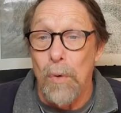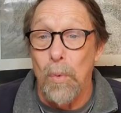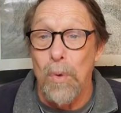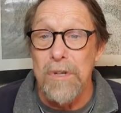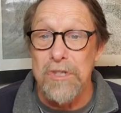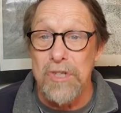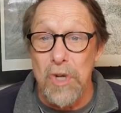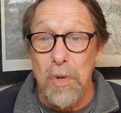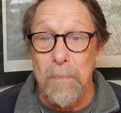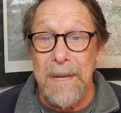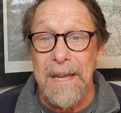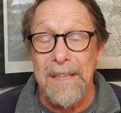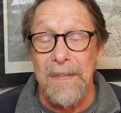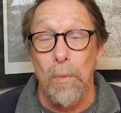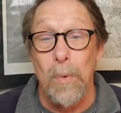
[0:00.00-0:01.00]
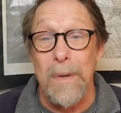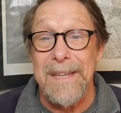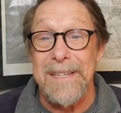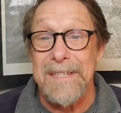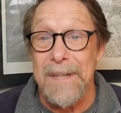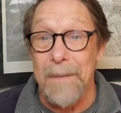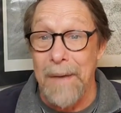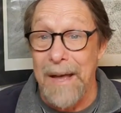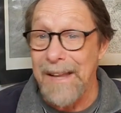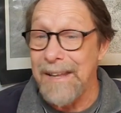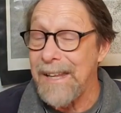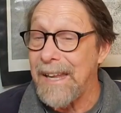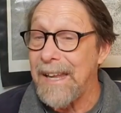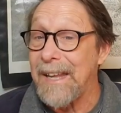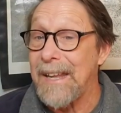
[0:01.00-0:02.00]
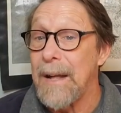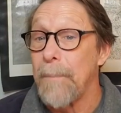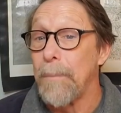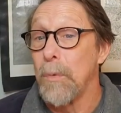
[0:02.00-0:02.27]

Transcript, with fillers: Would you be the wisdom I need?